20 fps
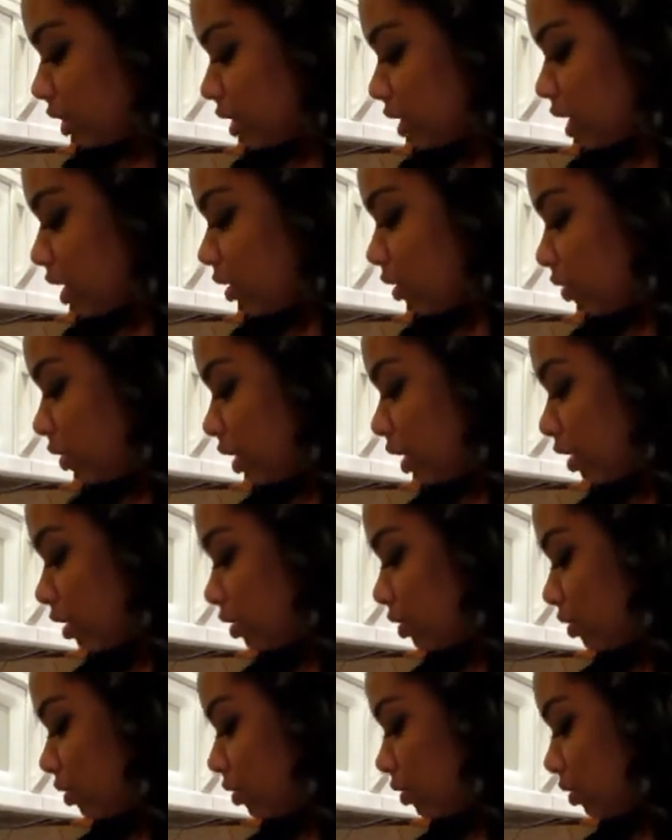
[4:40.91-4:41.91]
That
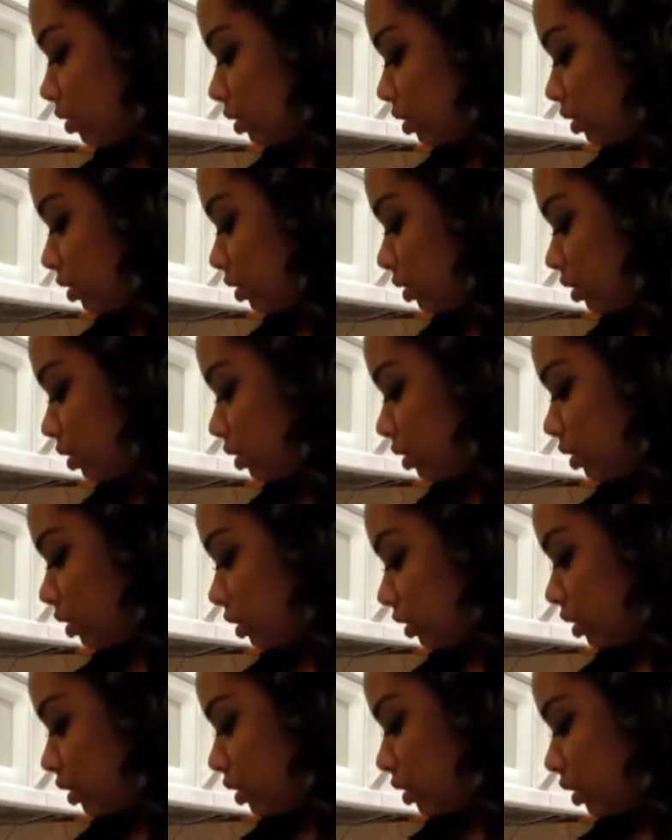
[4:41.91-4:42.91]
around.
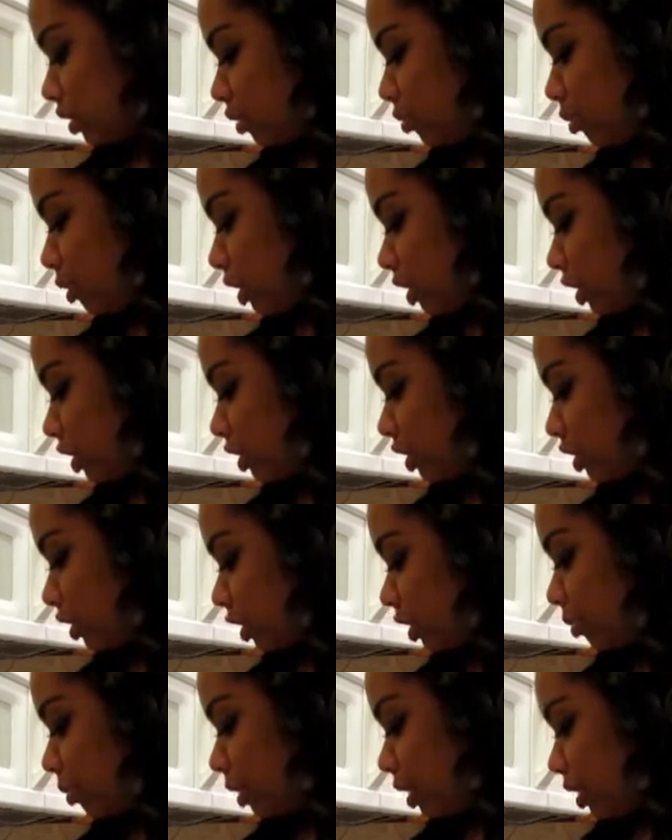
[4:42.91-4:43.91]
Your butter
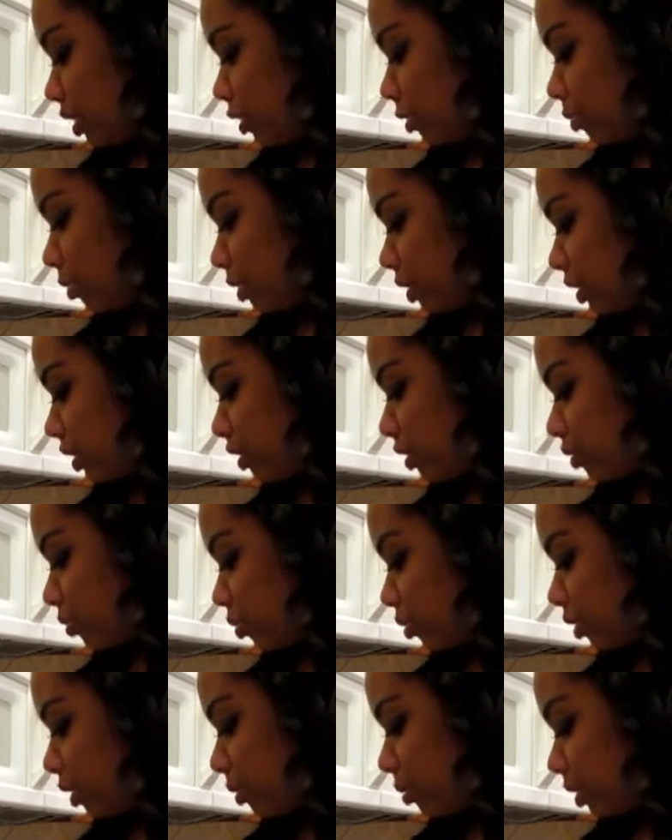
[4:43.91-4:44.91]
should be almost
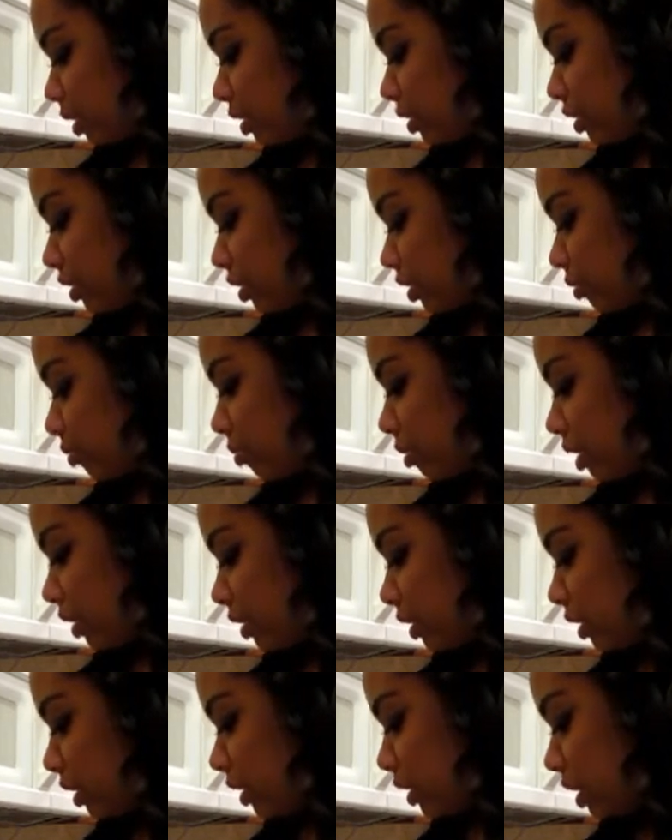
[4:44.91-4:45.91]
pretty much
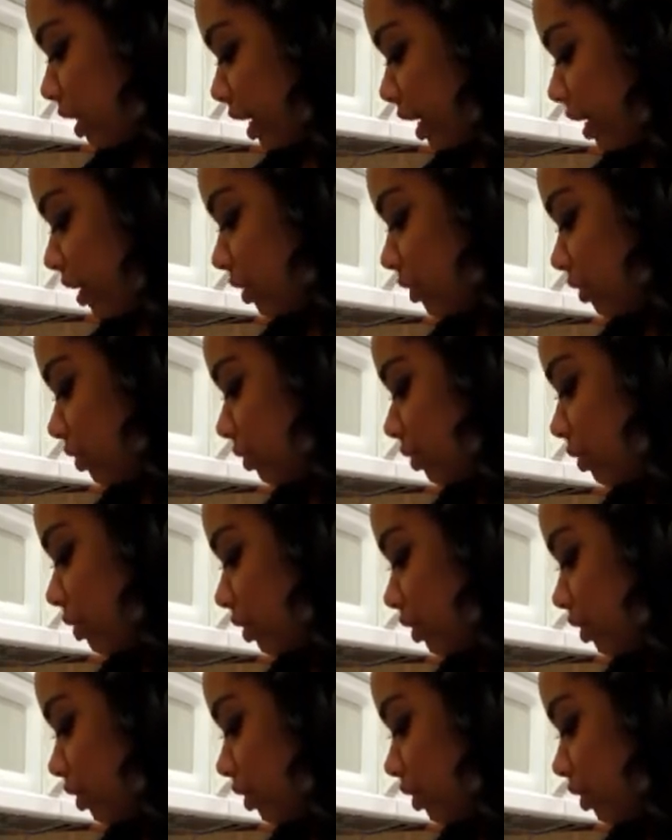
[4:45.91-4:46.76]
melted down.